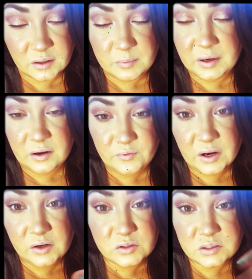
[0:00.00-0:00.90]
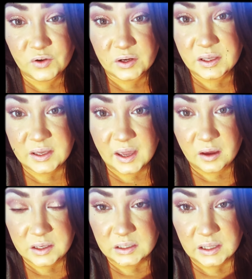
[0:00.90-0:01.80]
I mean, I don't even know how to use this funky
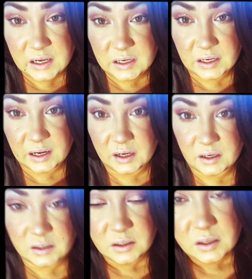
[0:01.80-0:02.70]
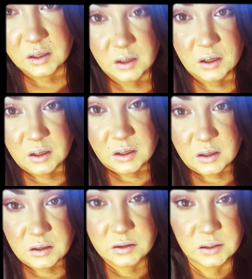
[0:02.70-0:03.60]
calculator.
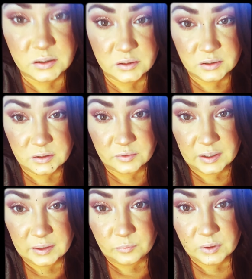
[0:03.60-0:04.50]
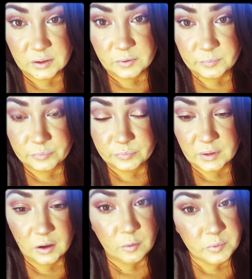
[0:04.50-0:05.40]
All right, well,
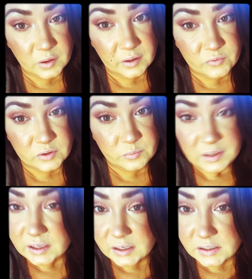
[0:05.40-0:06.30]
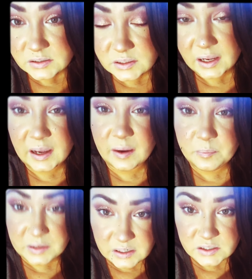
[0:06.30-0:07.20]
I hope you all have a good weekend.
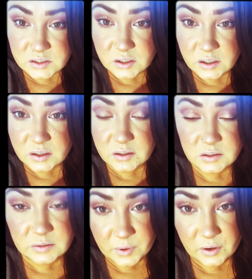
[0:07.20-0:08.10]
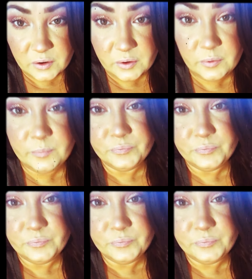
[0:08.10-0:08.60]
Happy Easter tomorrow.